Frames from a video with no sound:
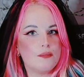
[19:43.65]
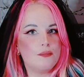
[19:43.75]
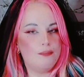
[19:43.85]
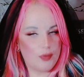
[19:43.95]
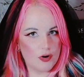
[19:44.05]

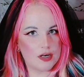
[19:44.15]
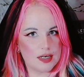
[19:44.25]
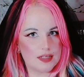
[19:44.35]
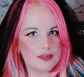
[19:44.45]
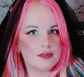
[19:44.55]
burn
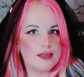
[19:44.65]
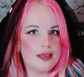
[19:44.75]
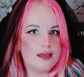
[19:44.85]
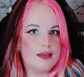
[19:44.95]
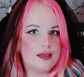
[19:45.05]
it
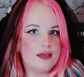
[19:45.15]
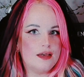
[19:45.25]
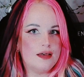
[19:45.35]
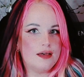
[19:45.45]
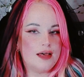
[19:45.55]

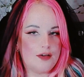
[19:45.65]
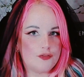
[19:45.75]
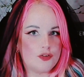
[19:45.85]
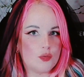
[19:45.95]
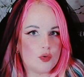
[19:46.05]

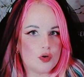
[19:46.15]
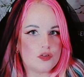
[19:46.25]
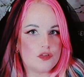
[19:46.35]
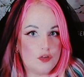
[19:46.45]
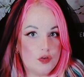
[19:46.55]

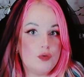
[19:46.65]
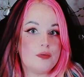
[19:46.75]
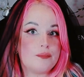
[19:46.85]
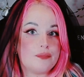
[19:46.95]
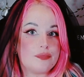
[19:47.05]
afterwards
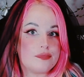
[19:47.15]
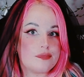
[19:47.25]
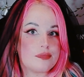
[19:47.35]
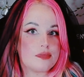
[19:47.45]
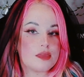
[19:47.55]
too.
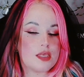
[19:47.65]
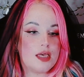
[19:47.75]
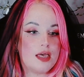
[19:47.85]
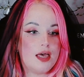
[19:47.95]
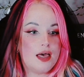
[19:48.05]

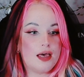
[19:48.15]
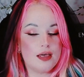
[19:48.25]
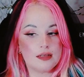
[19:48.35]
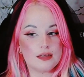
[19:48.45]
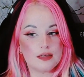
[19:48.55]

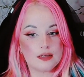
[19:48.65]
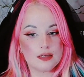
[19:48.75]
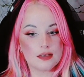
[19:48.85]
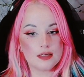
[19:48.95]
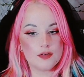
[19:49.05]
And
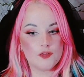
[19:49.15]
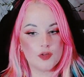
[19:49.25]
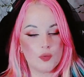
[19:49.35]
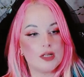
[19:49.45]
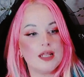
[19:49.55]
if
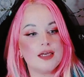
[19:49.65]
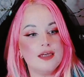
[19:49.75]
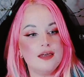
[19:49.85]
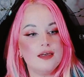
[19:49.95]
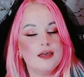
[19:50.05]
you were
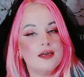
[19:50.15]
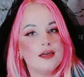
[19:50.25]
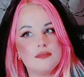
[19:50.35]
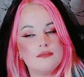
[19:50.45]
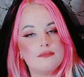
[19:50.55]
lucky,
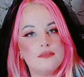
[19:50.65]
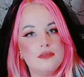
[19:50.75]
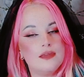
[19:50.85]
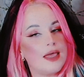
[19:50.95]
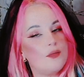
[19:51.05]

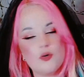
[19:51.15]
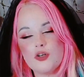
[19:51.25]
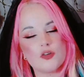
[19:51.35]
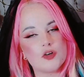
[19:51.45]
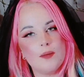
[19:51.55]
they would
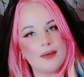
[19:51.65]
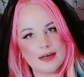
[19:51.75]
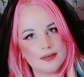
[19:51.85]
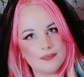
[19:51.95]
not come back.